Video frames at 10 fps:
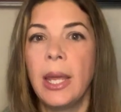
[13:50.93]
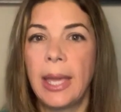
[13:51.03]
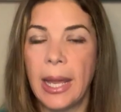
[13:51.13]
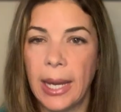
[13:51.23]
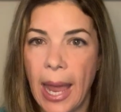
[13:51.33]

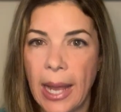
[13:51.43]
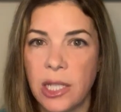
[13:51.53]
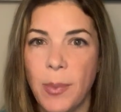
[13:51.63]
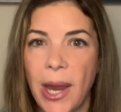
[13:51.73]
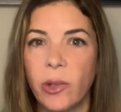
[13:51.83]
getting
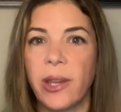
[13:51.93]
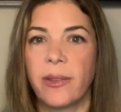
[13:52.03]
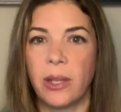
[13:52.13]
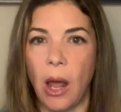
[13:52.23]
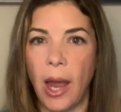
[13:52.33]

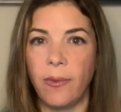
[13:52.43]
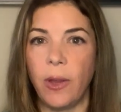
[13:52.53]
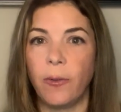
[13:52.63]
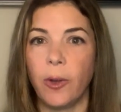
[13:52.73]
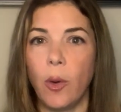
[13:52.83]
antibiotics and
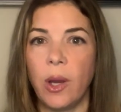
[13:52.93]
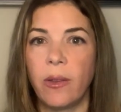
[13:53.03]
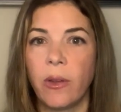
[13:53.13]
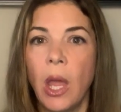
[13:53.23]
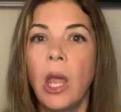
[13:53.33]
IV
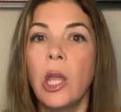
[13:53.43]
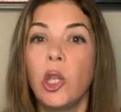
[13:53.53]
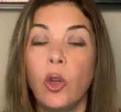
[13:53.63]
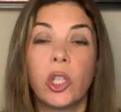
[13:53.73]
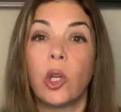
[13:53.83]
fluids,
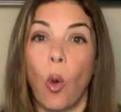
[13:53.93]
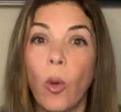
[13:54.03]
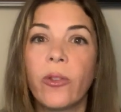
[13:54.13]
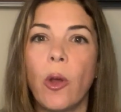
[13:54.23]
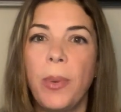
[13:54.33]
you should
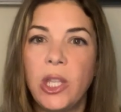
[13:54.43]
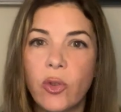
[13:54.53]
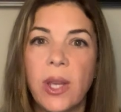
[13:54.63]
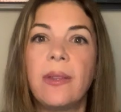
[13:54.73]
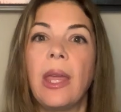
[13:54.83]
also be
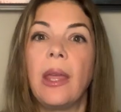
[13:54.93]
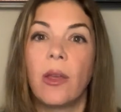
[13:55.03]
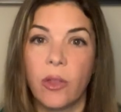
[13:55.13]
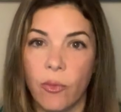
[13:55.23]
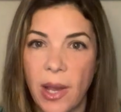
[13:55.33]

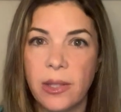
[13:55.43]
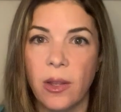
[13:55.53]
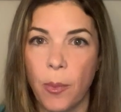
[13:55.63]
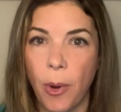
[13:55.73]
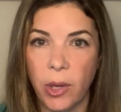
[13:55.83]
treating the rest
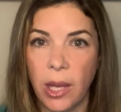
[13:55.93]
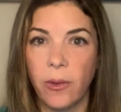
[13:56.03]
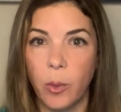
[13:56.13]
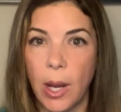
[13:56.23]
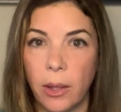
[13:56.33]
of the body
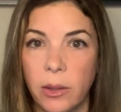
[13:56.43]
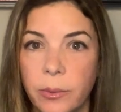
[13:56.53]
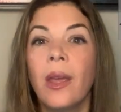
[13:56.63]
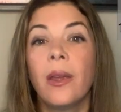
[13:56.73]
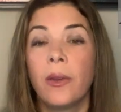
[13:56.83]
as
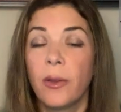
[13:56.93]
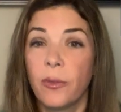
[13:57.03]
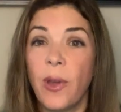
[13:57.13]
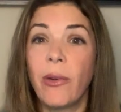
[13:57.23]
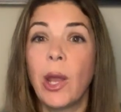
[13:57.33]
well.
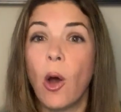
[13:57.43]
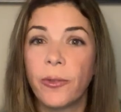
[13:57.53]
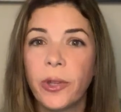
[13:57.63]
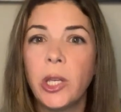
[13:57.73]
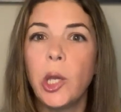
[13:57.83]
Very
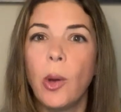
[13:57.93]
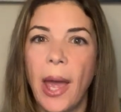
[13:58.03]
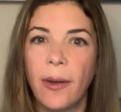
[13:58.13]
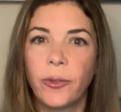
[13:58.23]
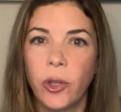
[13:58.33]
often you
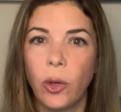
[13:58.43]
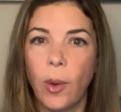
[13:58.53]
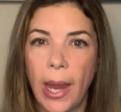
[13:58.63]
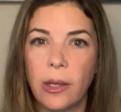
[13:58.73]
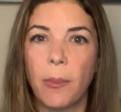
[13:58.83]
have
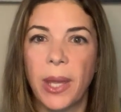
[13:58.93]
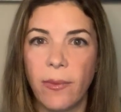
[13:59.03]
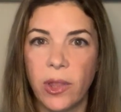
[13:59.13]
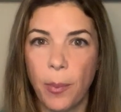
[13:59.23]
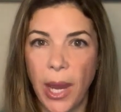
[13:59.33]
to end up
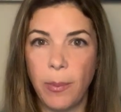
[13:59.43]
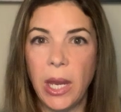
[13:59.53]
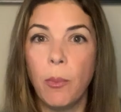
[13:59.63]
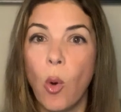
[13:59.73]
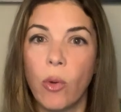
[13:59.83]
giving the
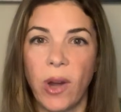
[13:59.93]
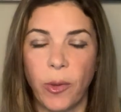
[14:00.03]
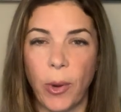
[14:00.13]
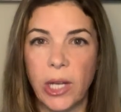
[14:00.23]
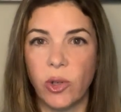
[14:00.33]
baby more
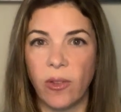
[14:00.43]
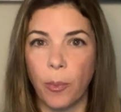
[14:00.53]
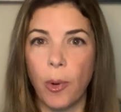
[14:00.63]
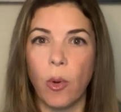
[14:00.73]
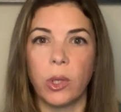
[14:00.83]
respiratory
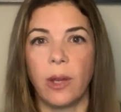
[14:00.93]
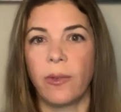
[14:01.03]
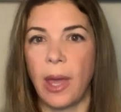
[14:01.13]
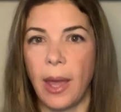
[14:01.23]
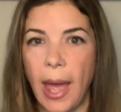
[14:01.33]
support. If
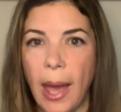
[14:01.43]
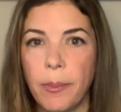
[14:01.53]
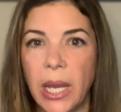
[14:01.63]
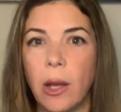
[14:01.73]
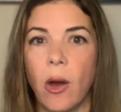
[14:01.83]
they're
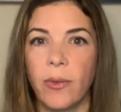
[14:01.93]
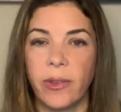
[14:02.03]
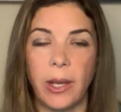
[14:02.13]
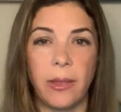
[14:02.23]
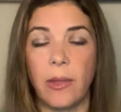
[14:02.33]
apneic,
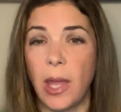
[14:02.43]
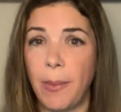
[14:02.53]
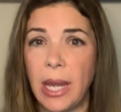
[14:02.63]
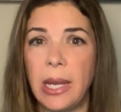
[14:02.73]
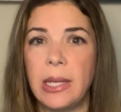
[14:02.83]
obviously, then they
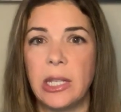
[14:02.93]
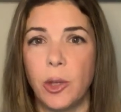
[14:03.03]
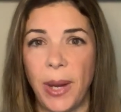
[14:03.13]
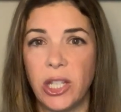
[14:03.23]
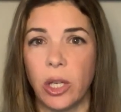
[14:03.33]
may need
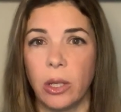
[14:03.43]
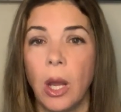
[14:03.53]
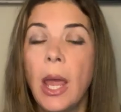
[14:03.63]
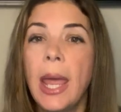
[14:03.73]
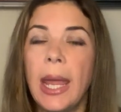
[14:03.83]

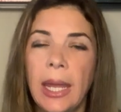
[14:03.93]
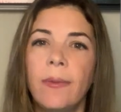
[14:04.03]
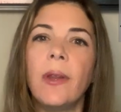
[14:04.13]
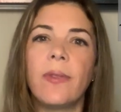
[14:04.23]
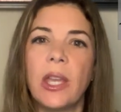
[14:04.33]
intubation. Even if